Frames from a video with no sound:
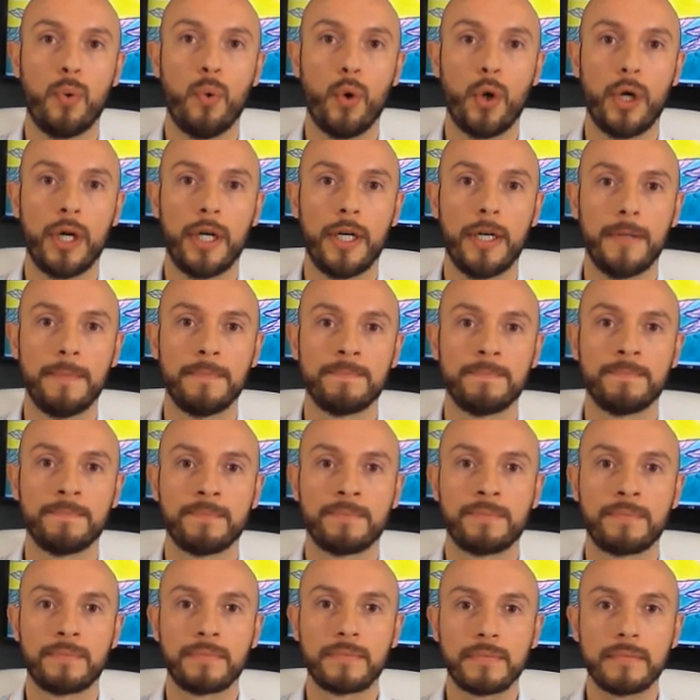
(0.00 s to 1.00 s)
quarter
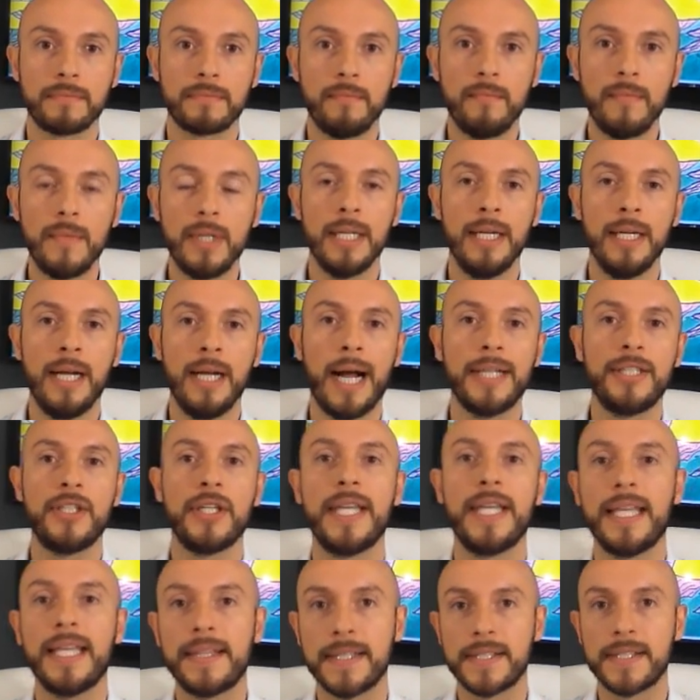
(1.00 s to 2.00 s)

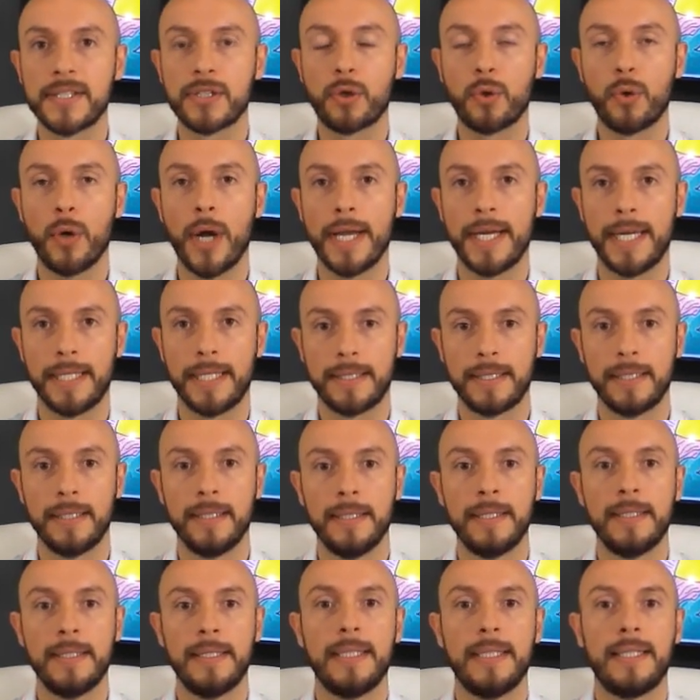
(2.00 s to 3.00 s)
to get this credit.
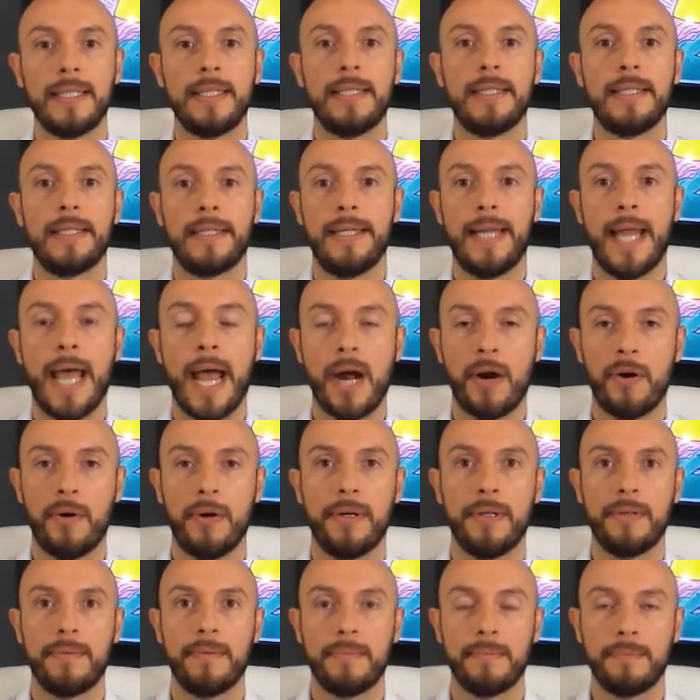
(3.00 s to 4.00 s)

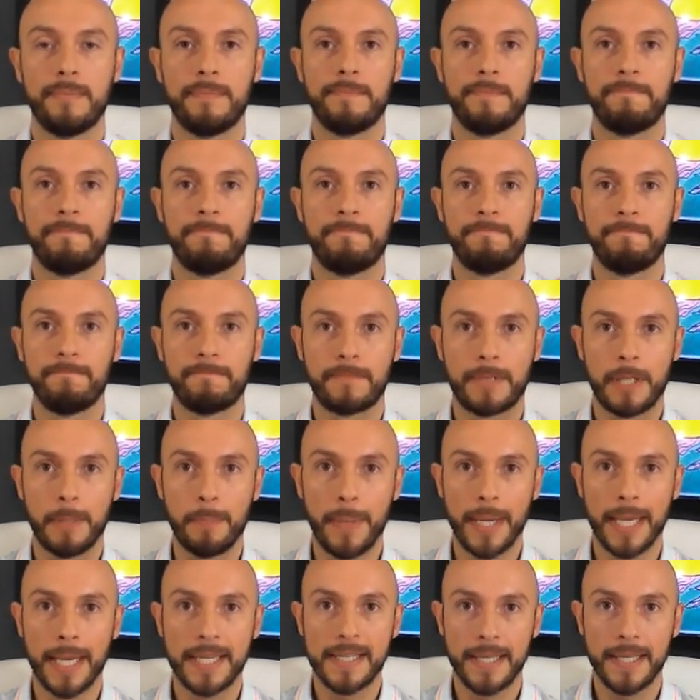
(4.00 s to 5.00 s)
Now, the
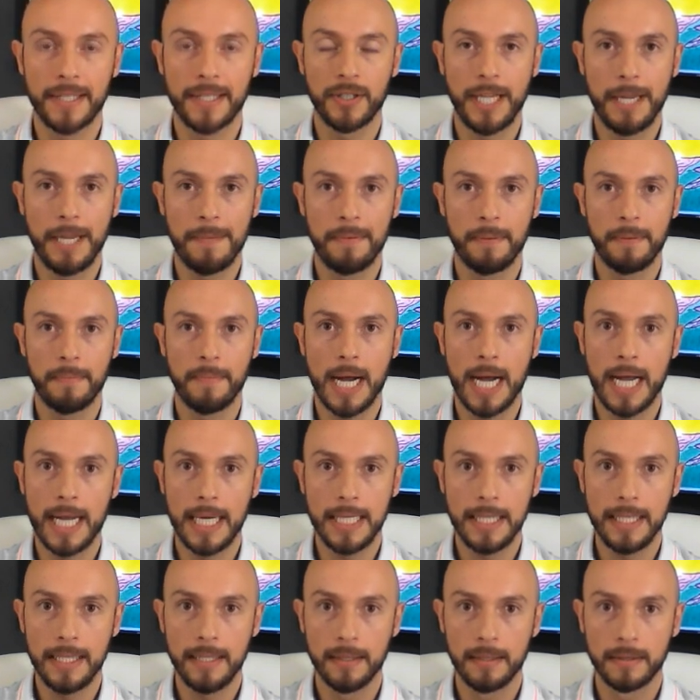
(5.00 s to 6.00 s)
biggest thing to keep in
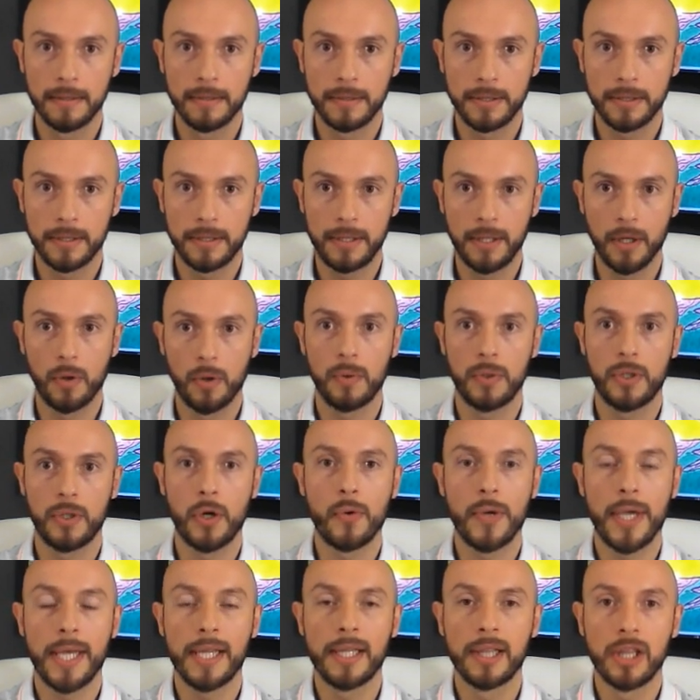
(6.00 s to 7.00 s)
mind,
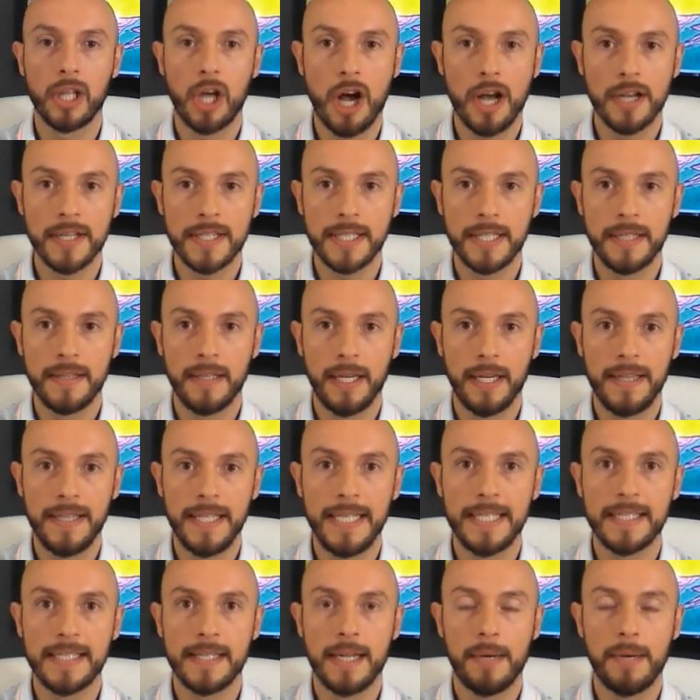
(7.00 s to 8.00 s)
don't get lost in
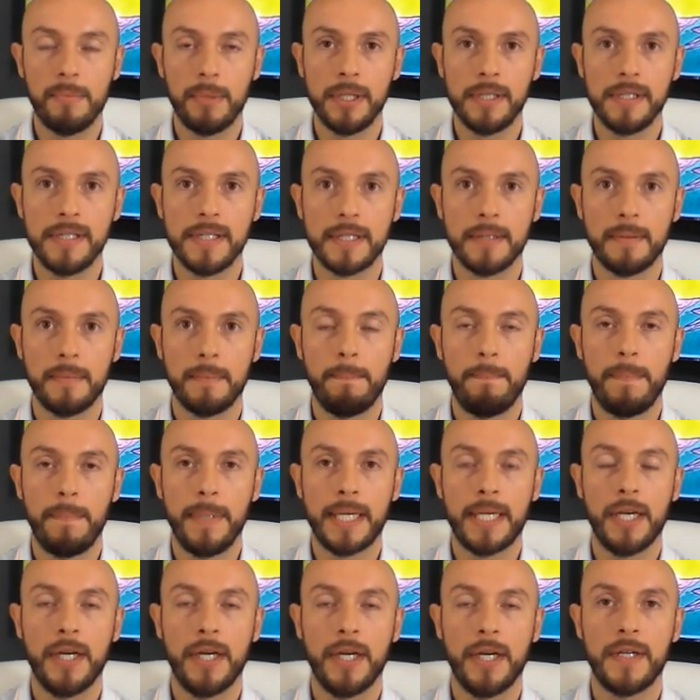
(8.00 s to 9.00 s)
these numbers,
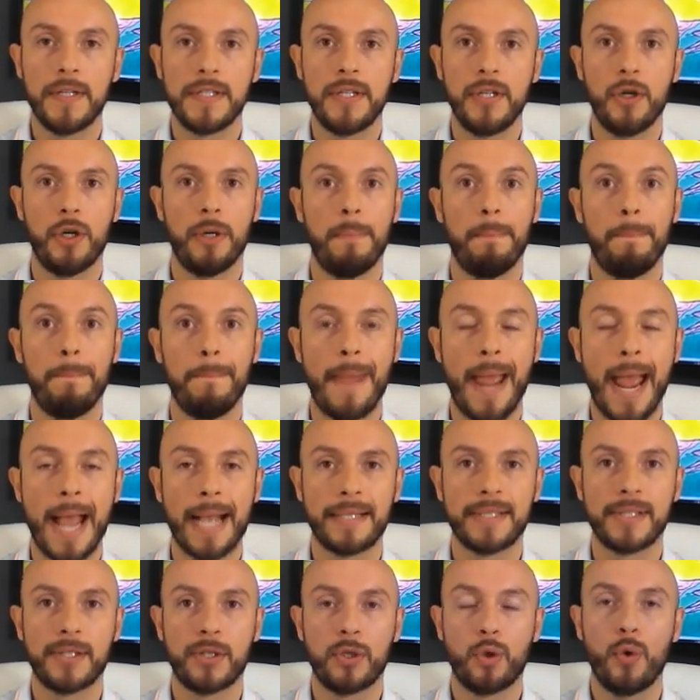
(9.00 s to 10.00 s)
because your
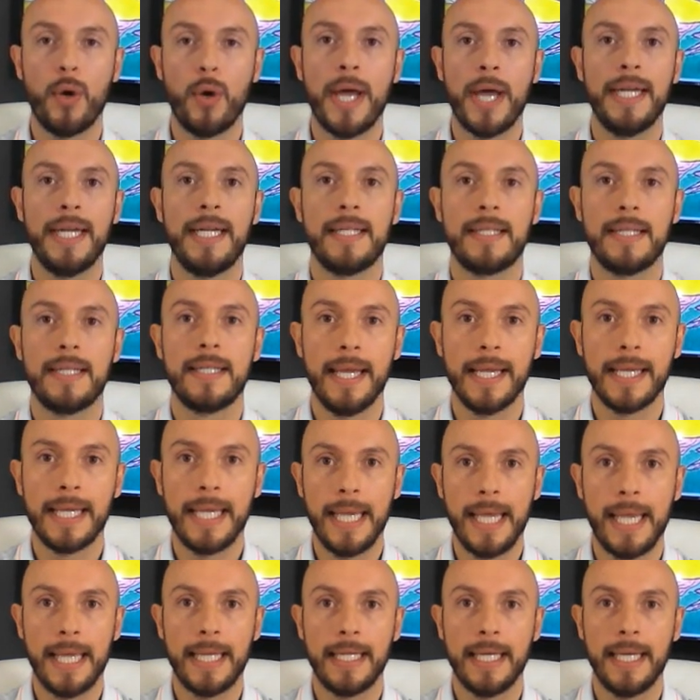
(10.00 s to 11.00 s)
max credit,
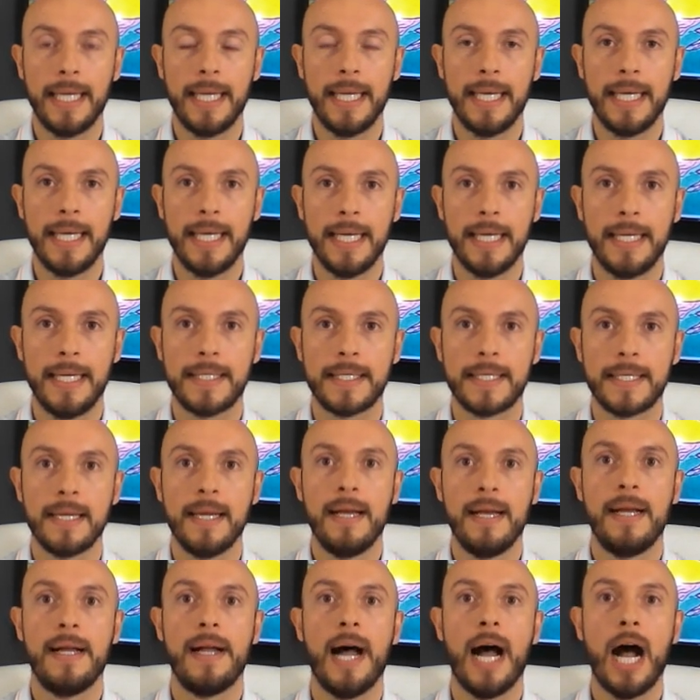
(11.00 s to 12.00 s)
again,
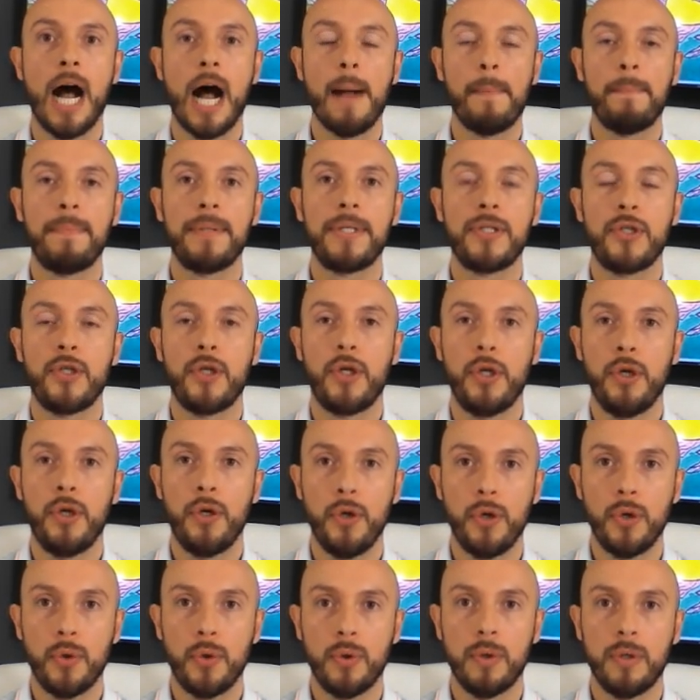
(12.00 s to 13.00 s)
is up
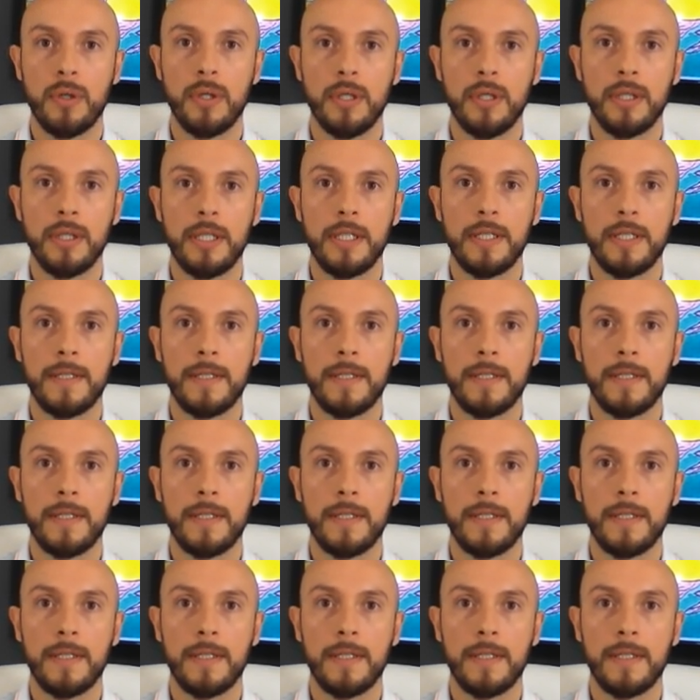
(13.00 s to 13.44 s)
to